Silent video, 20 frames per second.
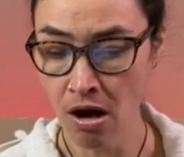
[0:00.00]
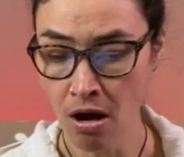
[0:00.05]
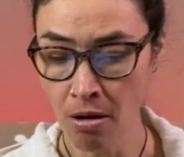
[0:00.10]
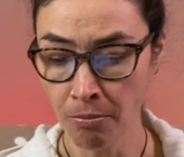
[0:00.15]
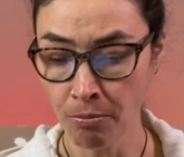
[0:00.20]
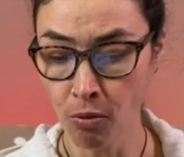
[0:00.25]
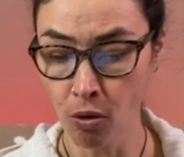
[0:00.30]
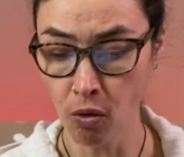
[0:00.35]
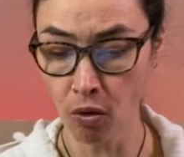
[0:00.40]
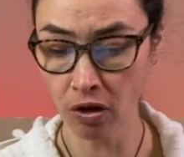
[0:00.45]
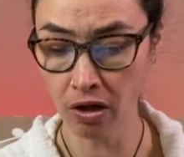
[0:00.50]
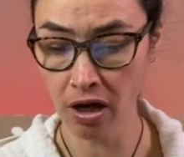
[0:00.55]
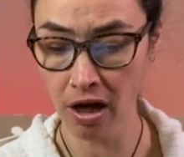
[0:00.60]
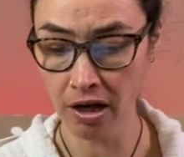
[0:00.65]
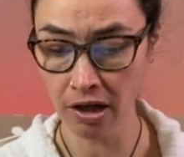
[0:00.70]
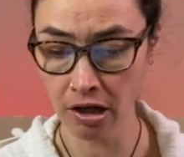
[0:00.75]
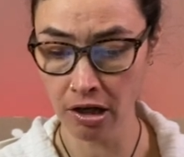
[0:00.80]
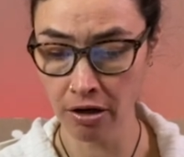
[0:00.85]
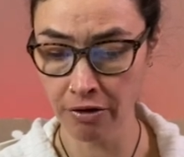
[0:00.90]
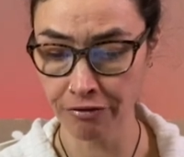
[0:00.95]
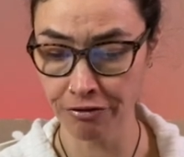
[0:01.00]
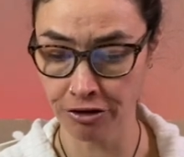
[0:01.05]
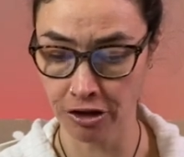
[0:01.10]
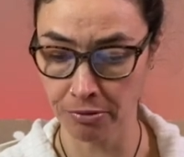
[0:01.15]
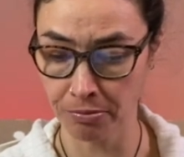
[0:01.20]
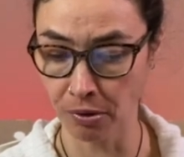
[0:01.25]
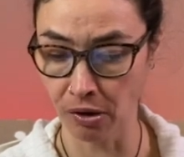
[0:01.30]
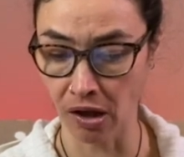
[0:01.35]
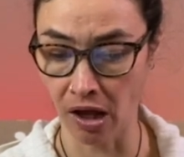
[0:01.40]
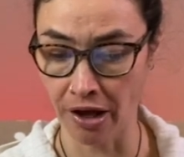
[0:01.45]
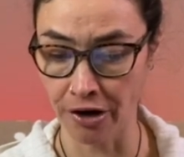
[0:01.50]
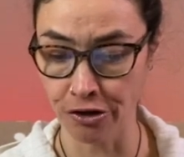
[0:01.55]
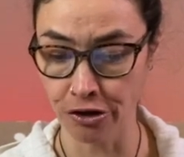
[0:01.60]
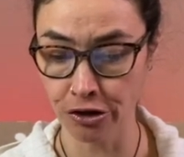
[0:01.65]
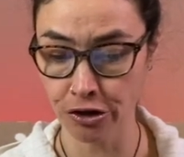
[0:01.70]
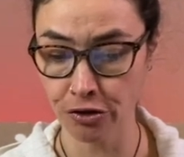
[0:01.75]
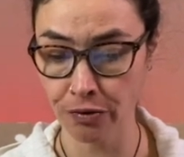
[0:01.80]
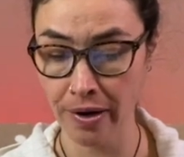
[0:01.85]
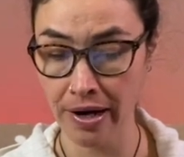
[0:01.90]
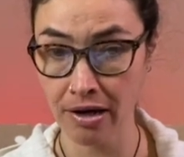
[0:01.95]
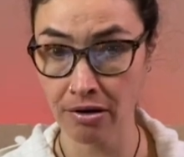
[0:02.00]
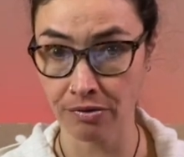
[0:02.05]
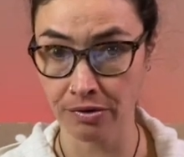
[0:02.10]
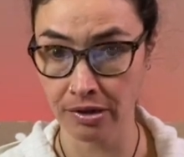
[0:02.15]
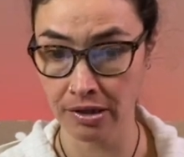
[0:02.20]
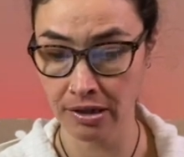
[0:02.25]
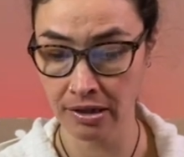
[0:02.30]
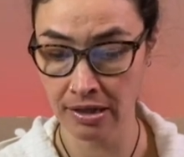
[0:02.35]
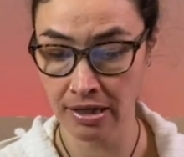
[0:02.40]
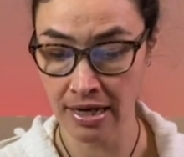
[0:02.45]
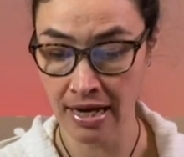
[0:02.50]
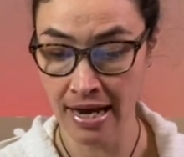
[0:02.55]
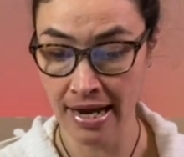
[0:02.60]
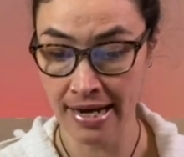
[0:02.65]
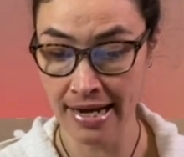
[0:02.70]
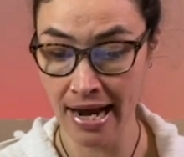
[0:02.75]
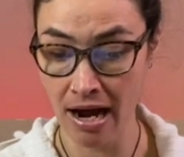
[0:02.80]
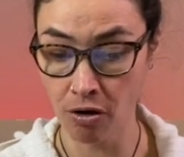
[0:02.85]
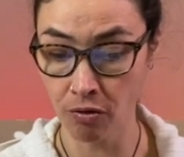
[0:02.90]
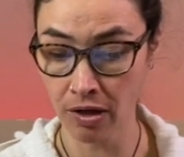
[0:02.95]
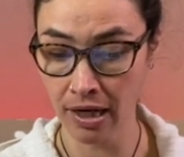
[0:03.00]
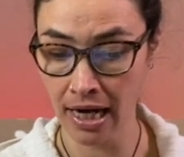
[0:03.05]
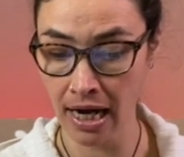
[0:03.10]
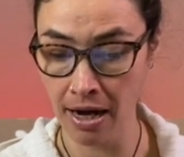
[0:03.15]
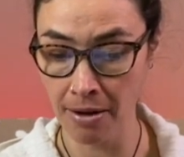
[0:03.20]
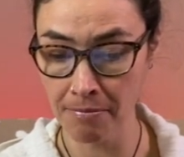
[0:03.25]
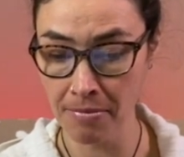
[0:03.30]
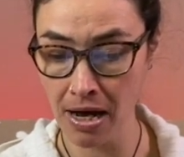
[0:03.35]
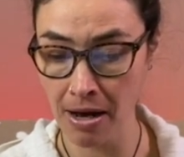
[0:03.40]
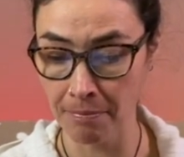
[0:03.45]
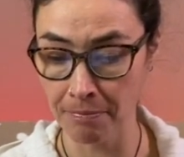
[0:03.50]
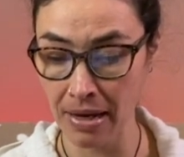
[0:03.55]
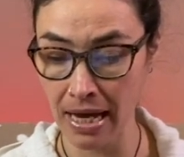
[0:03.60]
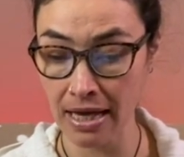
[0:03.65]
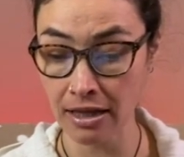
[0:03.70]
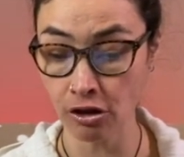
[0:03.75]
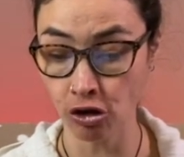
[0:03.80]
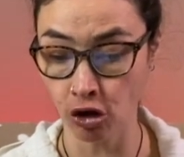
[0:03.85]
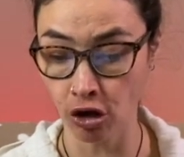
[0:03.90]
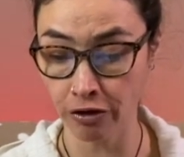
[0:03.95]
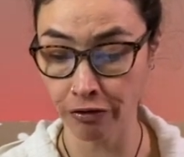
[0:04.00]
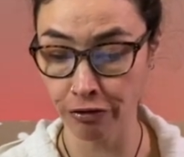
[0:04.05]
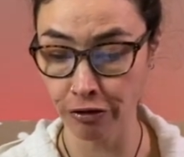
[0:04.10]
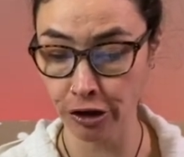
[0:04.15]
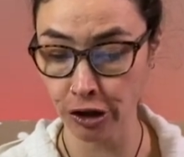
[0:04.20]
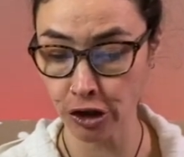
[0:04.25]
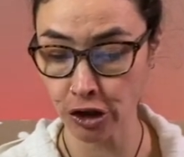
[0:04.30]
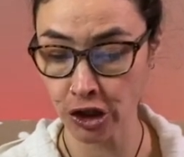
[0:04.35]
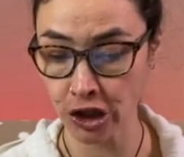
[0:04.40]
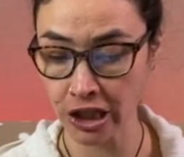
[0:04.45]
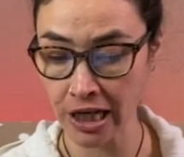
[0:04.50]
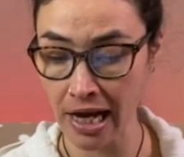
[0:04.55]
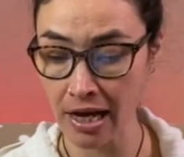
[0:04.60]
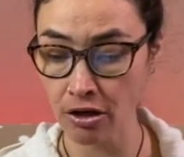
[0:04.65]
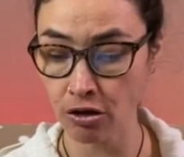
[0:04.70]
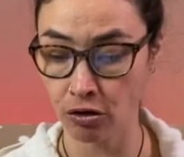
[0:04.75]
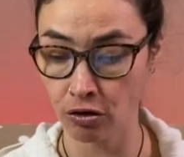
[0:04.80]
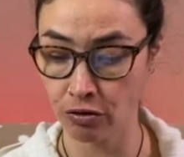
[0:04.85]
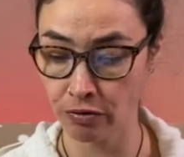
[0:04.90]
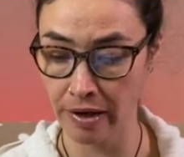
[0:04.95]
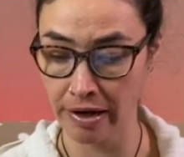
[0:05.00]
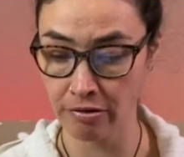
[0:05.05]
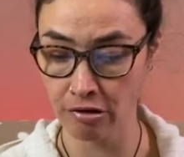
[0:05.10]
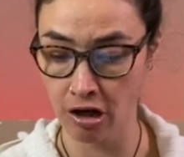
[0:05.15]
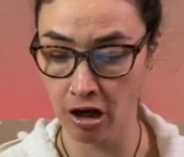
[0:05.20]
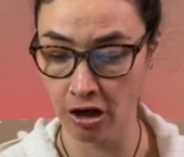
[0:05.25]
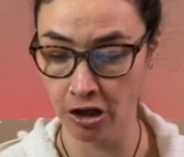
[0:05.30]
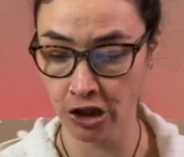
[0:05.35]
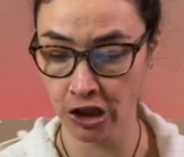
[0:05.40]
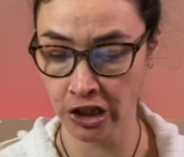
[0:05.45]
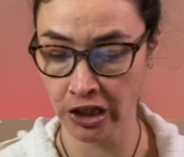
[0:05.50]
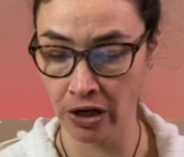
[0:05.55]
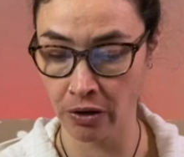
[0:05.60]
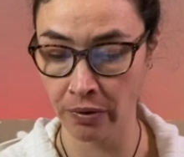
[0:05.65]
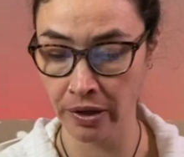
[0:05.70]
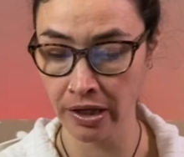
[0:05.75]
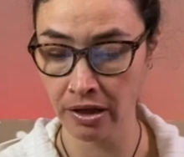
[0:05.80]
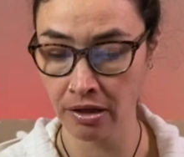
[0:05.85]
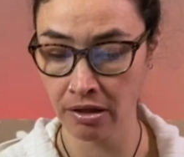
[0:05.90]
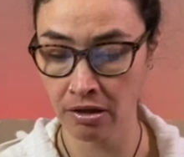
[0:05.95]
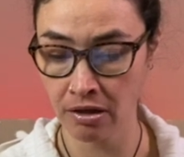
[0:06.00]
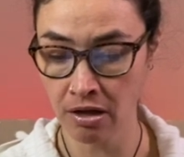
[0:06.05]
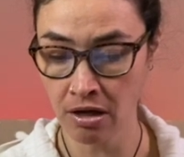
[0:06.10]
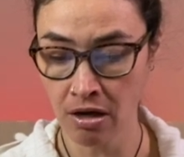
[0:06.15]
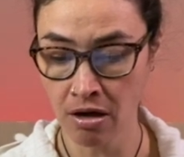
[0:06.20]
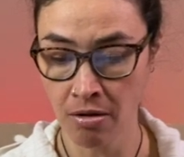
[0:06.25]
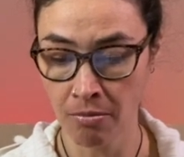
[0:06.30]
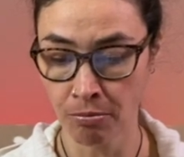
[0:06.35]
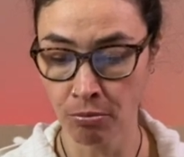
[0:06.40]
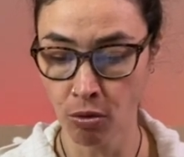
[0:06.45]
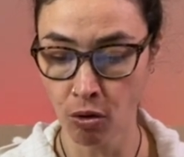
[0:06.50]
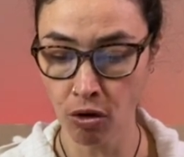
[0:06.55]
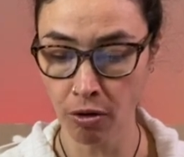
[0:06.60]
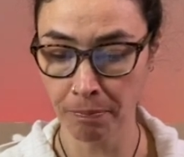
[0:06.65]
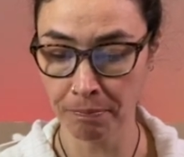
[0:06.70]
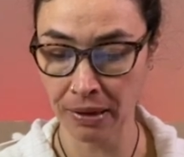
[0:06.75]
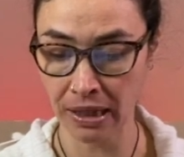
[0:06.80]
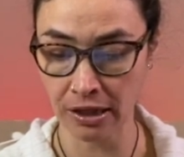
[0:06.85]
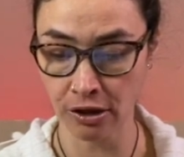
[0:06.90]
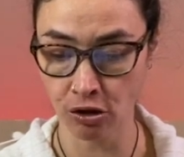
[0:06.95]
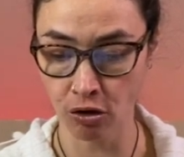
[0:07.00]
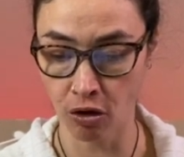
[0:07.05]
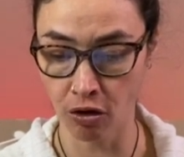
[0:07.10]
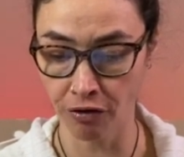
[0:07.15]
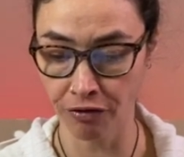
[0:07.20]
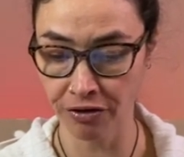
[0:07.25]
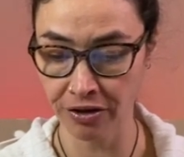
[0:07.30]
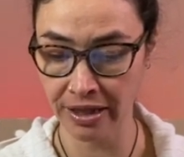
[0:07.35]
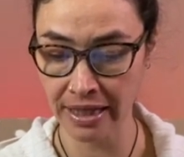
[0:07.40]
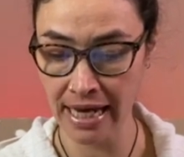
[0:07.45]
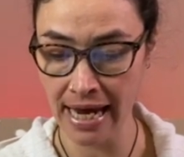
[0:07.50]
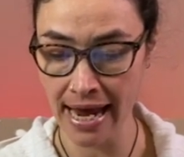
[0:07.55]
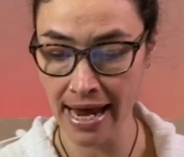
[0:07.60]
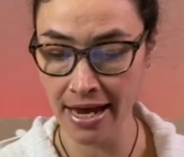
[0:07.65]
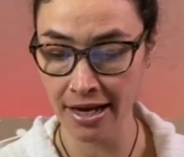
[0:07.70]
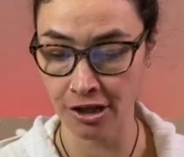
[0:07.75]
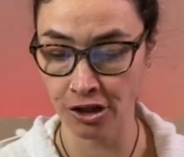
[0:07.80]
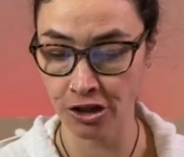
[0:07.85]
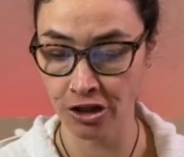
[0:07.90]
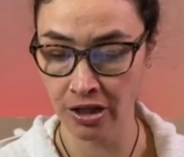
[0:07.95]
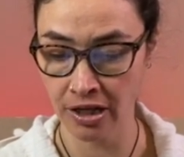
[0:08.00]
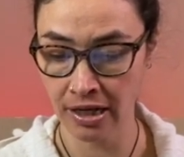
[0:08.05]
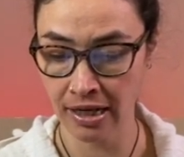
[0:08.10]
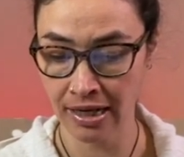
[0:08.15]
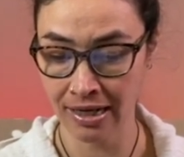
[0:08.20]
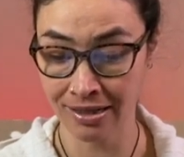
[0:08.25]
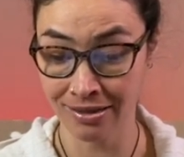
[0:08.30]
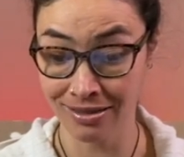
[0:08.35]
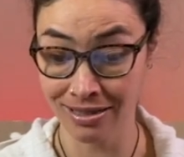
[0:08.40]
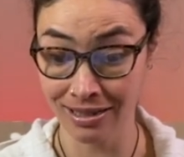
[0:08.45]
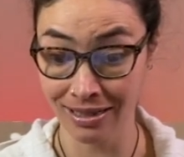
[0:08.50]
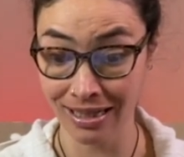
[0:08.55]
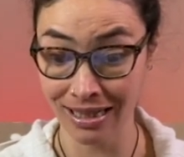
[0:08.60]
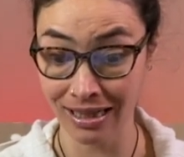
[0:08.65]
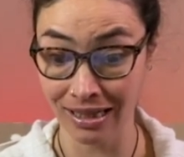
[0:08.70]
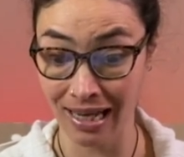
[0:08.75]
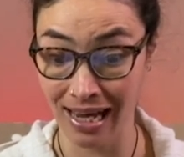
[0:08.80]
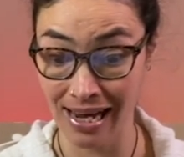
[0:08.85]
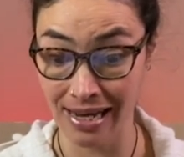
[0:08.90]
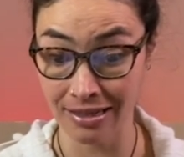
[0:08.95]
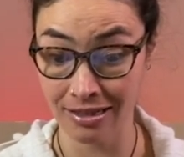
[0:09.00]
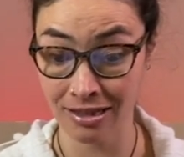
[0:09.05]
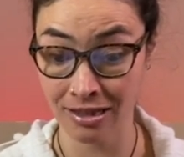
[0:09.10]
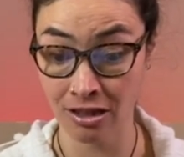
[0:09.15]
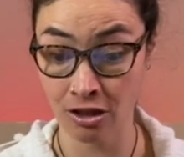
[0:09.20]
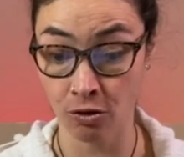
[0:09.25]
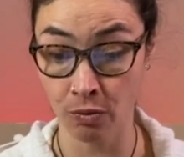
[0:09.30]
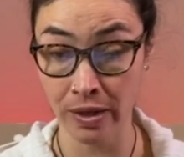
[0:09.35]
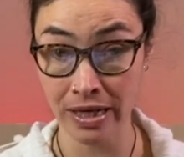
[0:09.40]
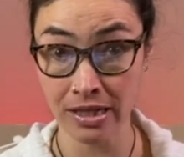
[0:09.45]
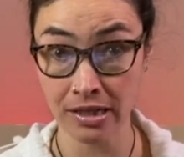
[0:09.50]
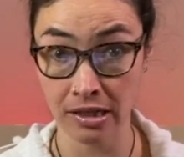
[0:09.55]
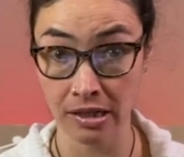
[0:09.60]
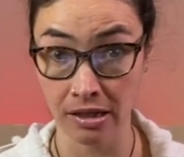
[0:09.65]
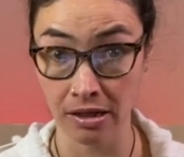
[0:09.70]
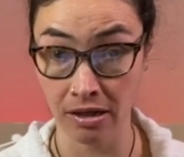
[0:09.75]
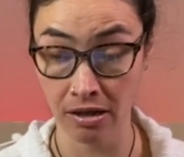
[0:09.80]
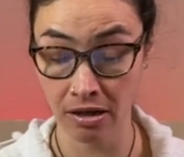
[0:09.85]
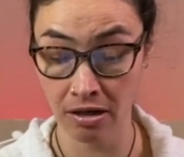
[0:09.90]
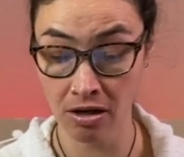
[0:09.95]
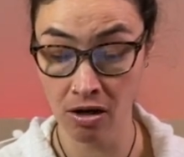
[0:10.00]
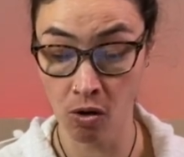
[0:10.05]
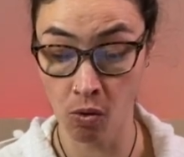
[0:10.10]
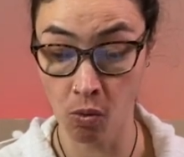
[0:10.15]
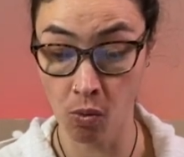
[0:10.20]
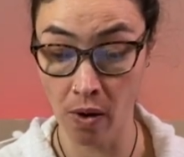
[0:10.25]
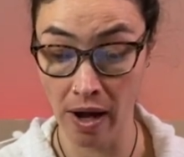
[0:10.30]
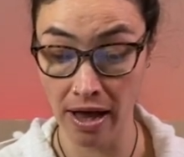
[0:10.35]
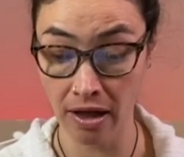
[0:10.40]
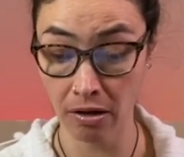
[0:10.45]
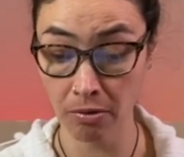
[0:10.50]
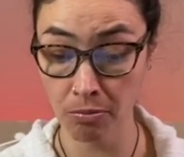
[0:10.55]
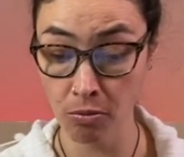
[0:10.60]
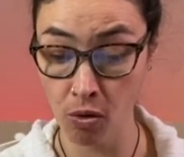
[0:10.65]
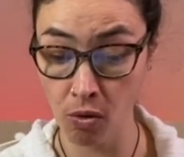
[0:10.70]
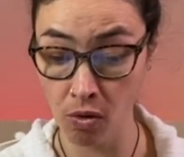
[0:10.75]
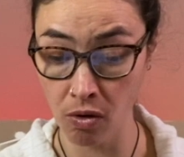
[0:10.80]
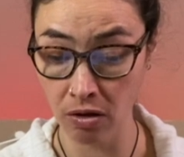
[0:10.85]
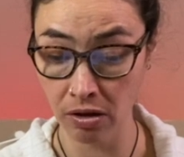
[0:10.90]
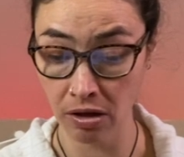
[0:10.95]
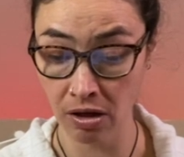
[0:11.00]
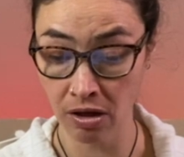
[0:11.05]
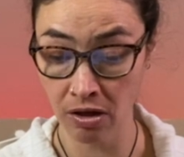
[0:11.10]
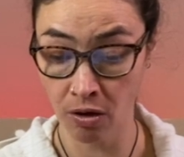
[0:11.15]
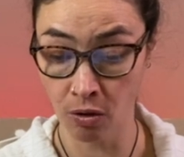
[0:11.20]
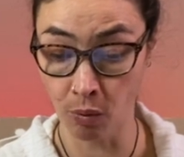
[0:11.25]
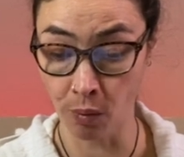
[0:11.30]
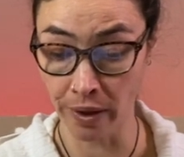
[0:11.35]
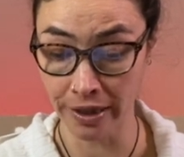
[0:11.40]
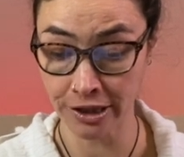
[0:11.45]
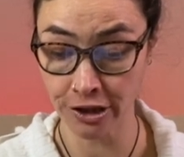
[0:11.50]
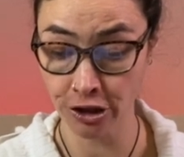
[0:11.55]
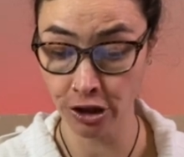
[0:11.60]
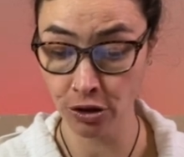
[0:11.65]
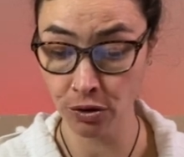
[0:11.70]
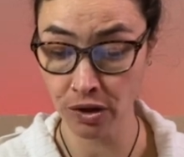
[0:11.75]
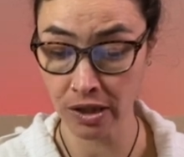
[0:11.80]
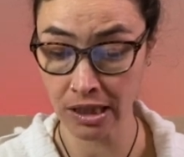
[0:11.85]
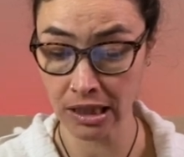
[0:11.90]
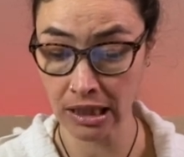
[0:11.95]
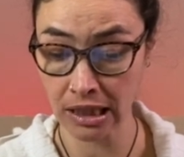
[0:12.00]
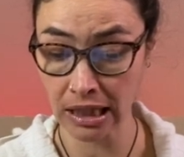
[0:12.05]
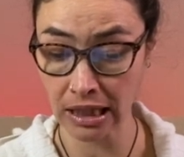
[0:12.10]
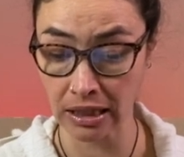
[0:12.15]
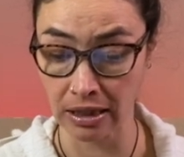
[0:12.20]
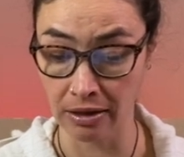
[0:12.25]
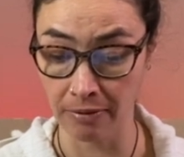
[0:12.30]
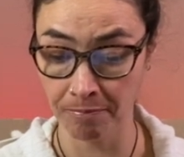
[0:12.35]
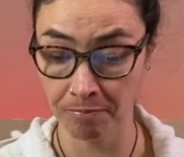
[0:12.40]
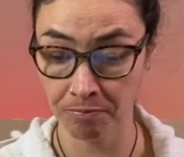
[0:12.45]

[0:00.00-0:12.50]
Mole got comfortable underground. Now come up and look for your shadow, Groundhog shouted. Mole peeked over the edge. His little eyes squinted. Well, Mole, what do you see?